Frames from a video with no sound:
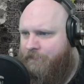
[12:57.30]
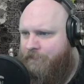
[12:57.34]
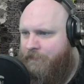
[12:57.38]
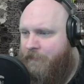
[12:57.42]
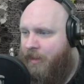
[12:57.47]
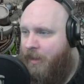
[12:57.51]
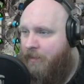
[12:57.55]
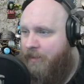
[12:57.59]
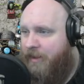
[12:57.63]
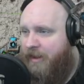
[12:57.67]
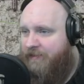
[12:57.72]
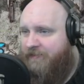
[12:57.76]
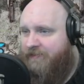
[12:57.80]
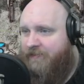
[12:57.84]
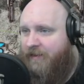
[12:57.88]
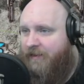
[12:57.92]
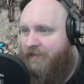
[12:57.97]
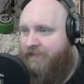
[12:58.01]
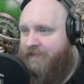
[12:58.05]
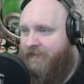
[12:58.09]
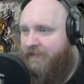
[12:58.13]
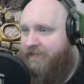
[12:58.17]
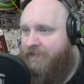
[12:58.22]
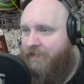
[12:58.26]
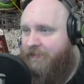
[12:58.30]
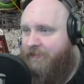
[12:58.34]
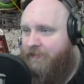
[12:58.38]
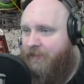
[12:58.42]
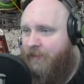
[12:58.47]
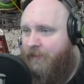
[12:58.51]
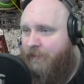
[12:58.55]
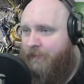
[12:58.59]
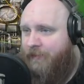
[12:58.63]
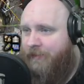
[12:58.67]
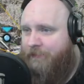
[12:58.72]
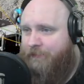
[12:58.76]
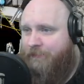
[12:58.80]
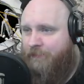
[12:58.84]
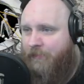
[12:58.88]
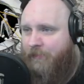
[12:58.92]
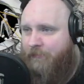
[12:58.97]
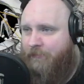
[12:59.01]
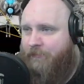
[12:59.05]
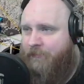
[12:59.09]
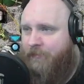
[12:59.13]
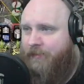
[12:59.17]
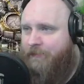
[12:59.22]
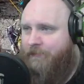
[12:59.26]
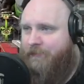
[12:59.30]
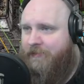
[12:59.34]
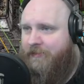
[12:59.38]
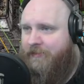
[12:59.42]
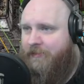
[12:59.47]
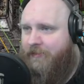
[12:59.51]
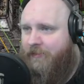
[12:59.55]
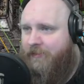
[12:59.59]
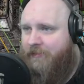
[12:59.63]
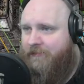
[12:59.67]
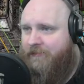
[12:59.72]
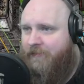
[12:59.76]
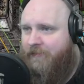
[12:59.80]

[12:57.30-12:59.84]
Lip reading: No, yeah, science is not going. Probably because